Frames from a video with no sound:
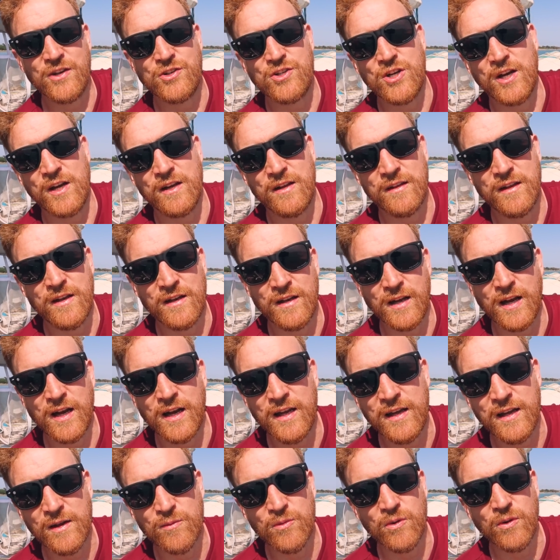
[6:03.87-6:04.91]
chain and then the
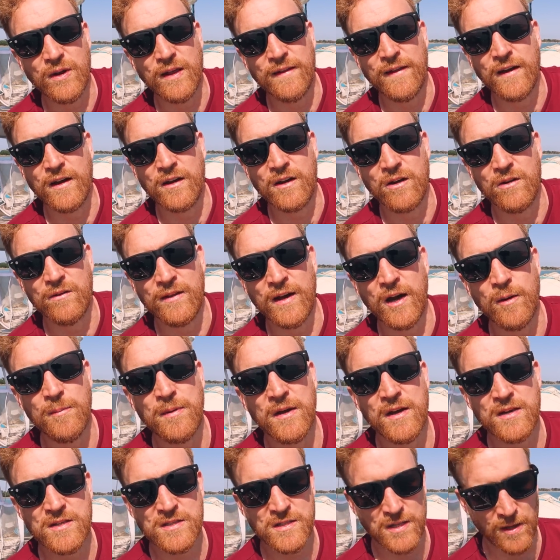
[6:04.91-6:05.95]
cleat, and we'll let that go, and that'll be
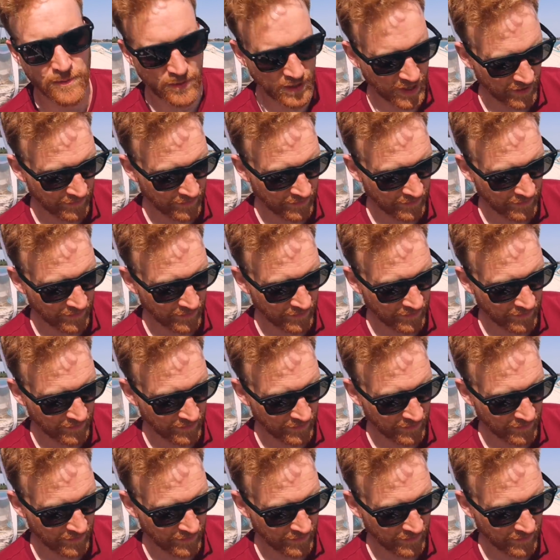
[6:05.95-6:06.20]
our snubber.